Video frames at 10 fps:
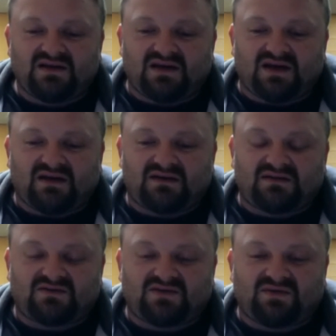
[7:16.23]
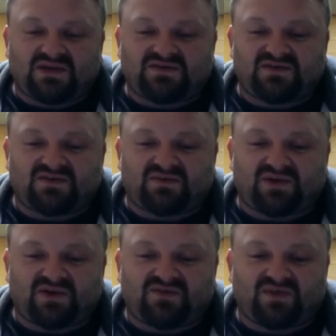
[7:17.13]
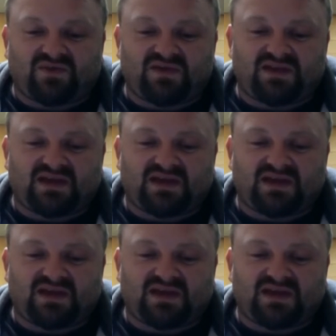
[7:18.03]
uh, too much of a surprise for them,